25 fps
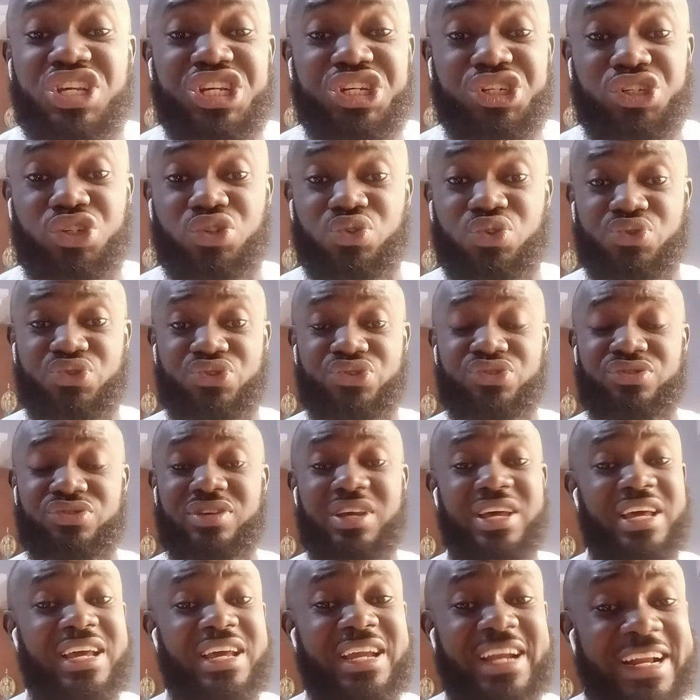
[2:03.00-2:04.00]
issues
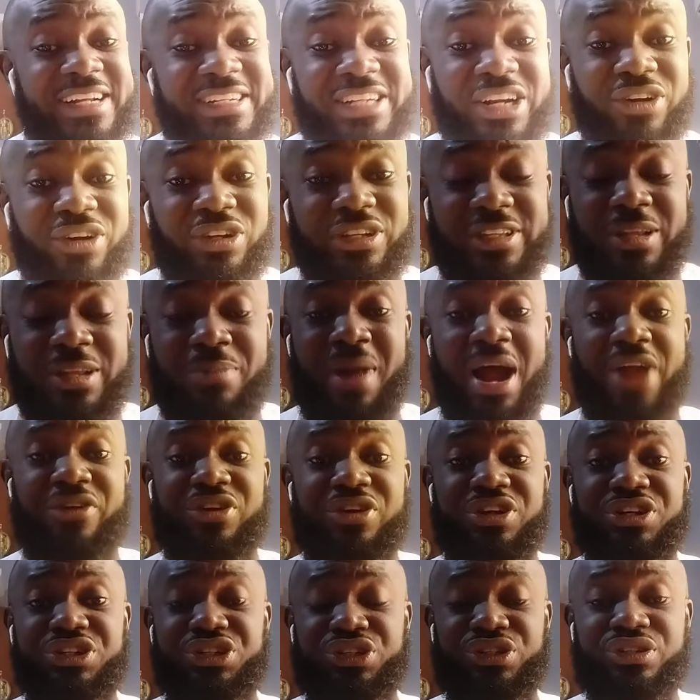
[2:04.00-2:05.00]
in the
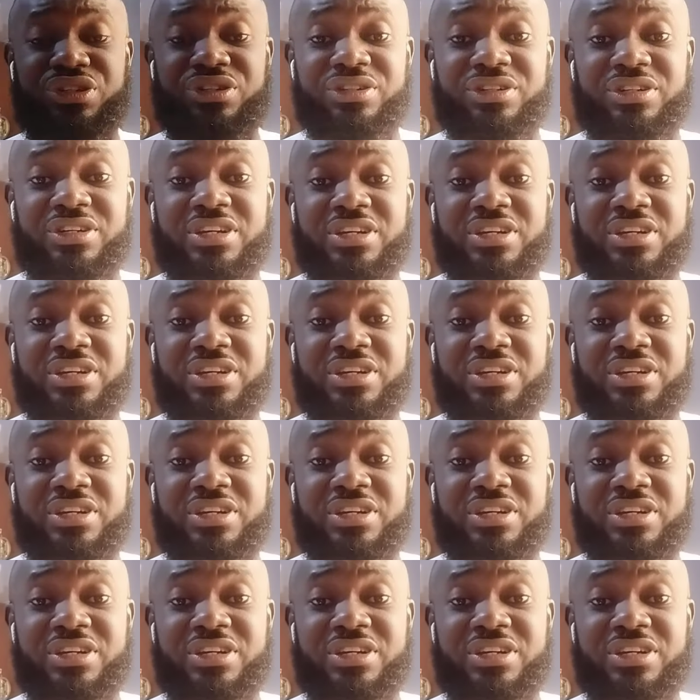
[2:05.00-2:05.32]
marriage.